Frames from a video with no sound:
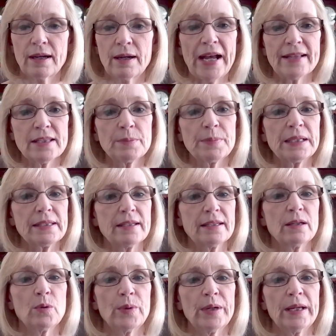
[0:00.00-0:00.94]
That's a big
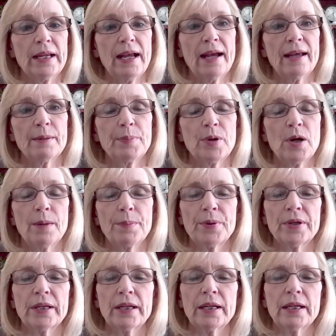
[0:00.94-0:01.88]
deal. We had a
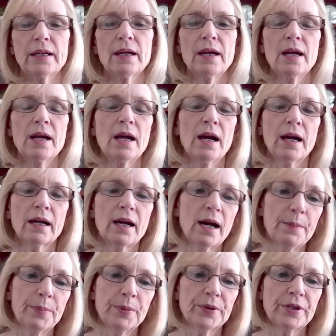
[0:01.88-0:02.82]
property a
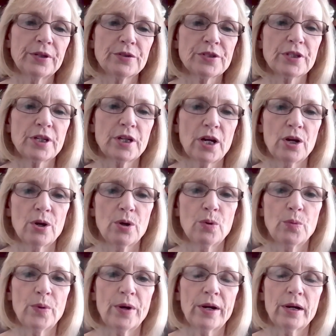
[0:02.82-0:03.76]
couple years
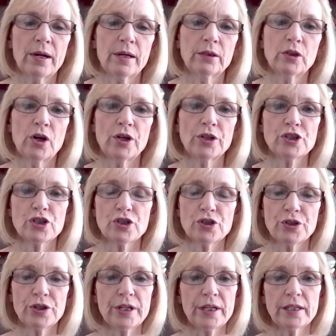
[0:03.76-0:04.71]
ago where a large
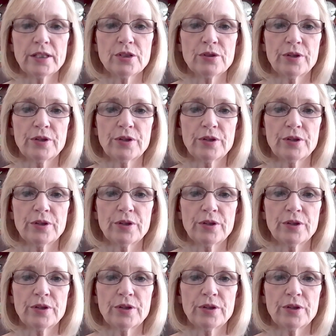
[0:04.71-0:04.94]
tree